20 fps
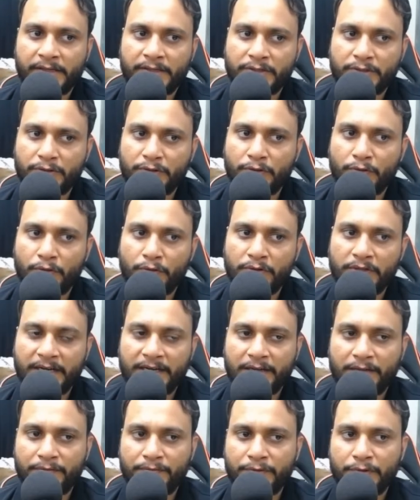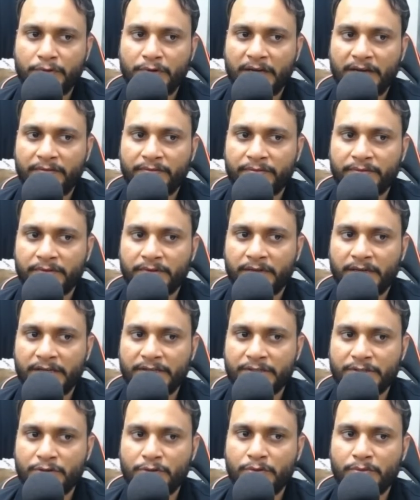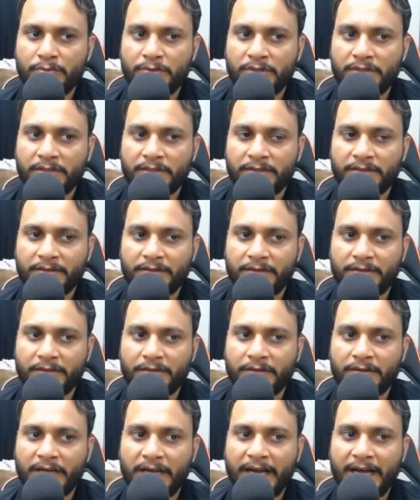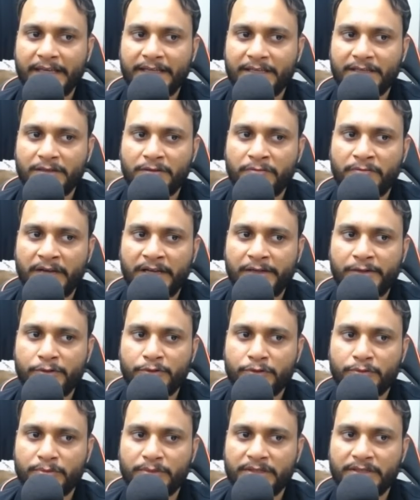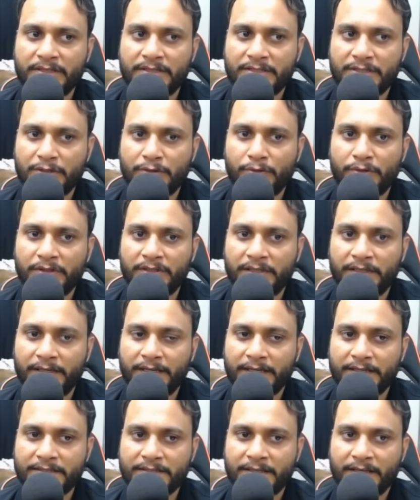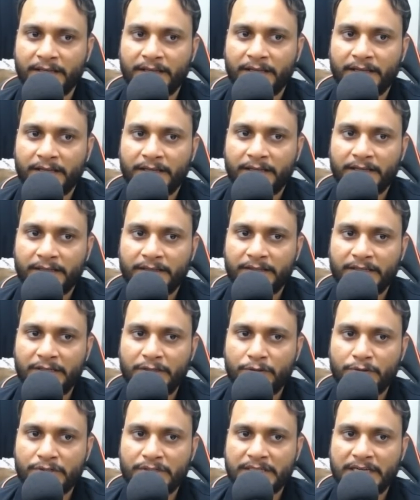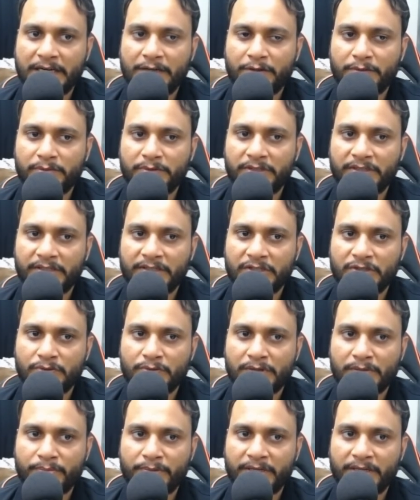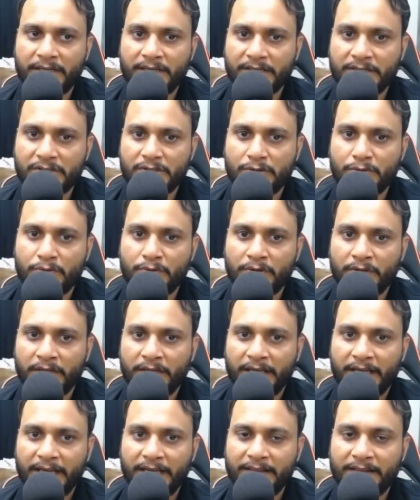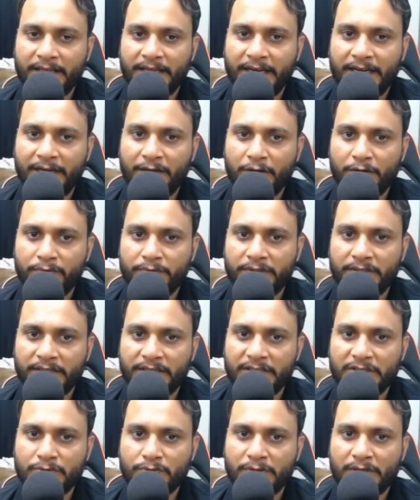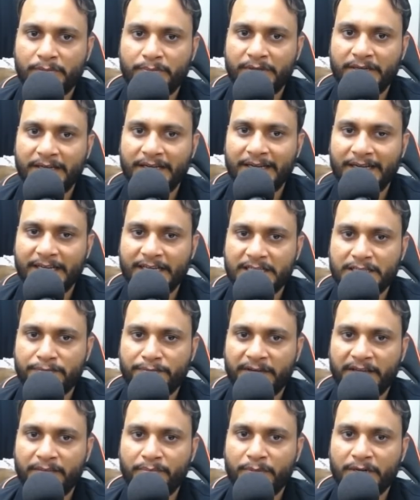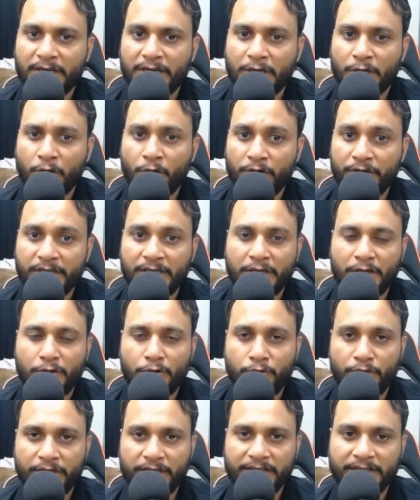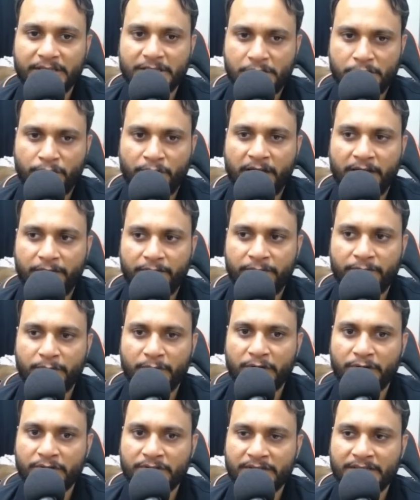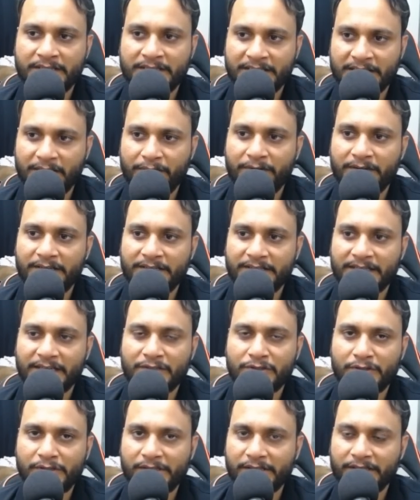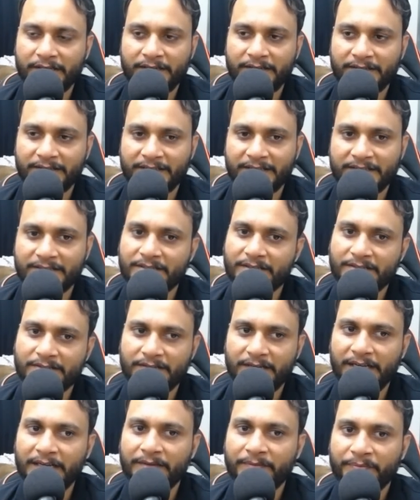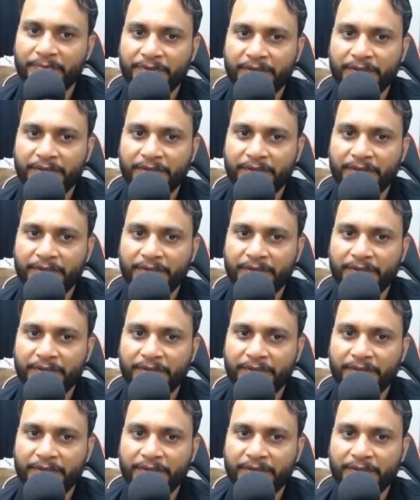So you know that if you have assumed the ith value to be the 0th index, then your start of the range will be index 2. And the end of the range will be index 5, but not including this 5, because this 7 is actually greater than 6, right?